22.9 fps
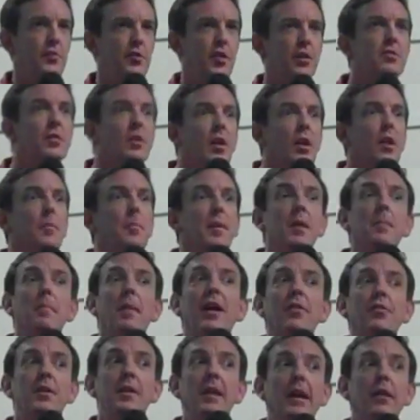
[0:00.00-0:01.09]
Just a little bit
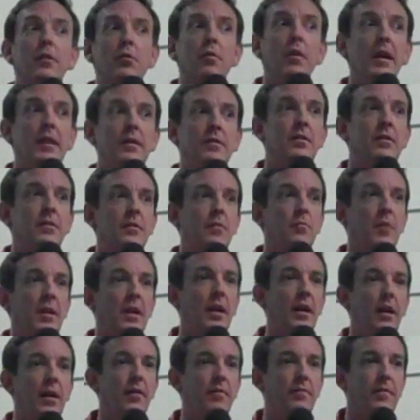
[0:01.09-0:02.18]
about the debt crisis that
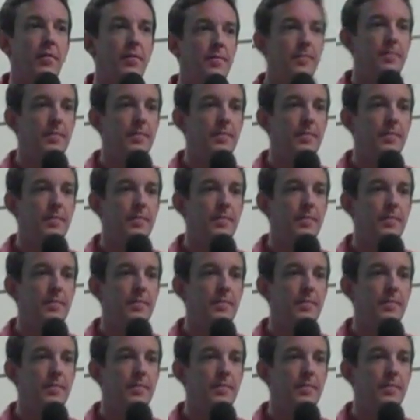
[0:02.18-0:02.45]
we have.